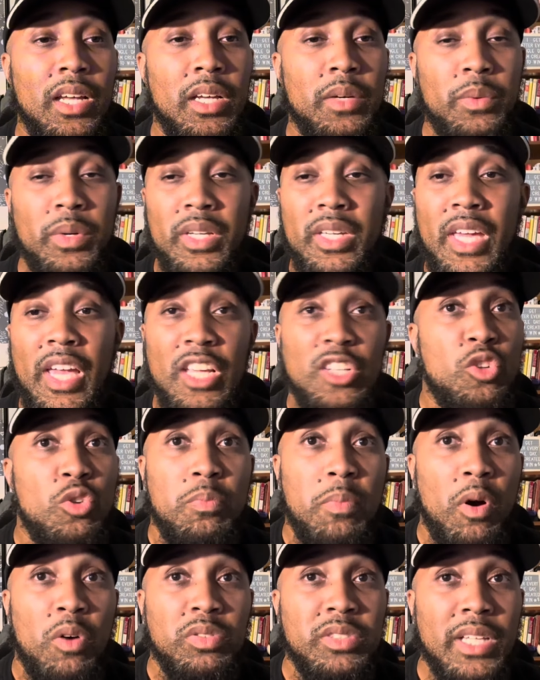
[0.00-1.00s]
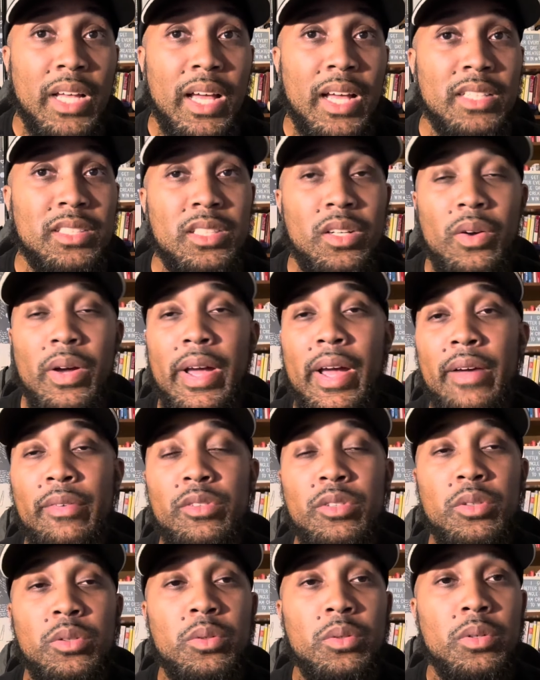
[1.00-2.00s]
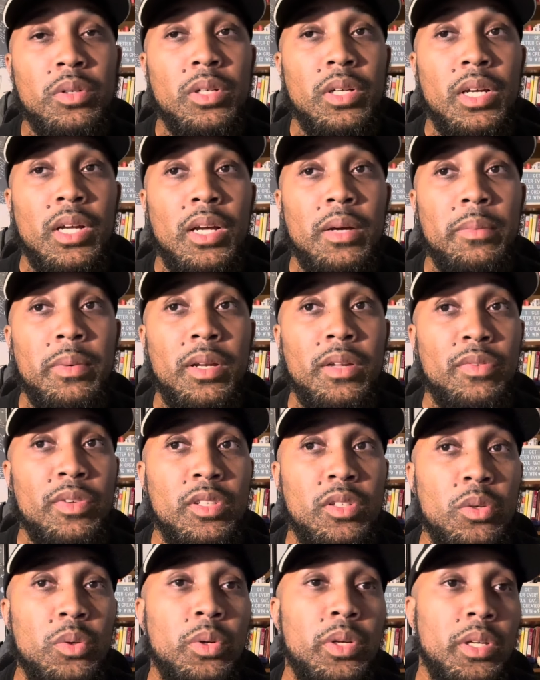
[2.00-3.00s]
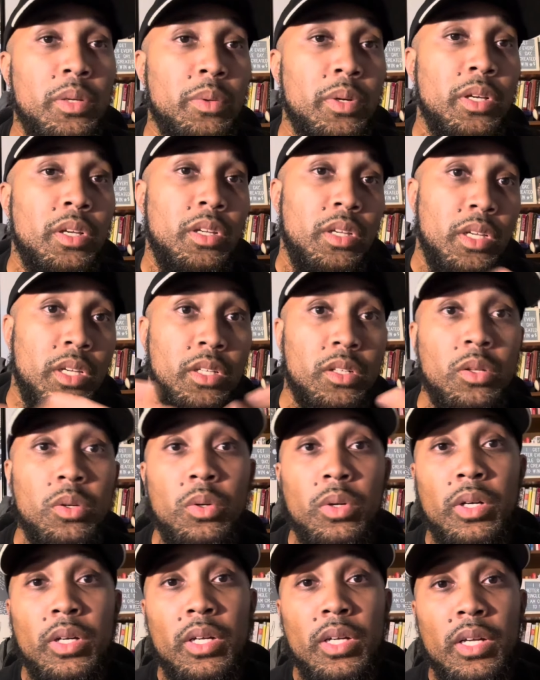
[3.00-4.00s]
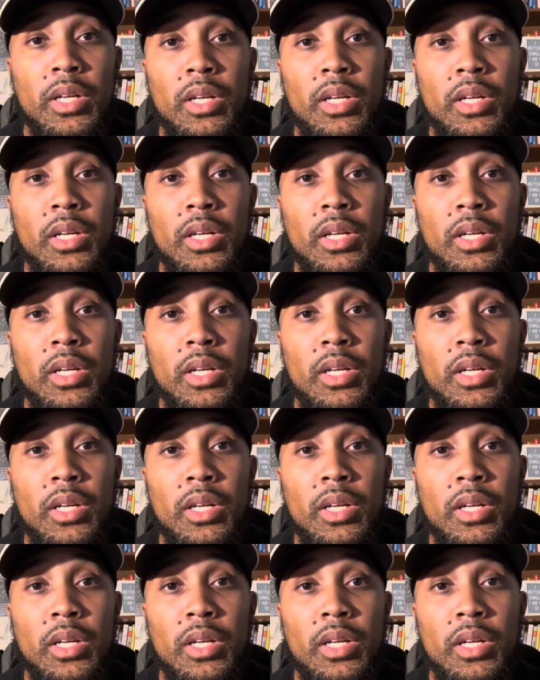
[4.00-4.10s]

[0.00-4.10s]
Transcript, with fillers: Well, he can't do both sides. You don't have to. But if you do, he, he, he can do it.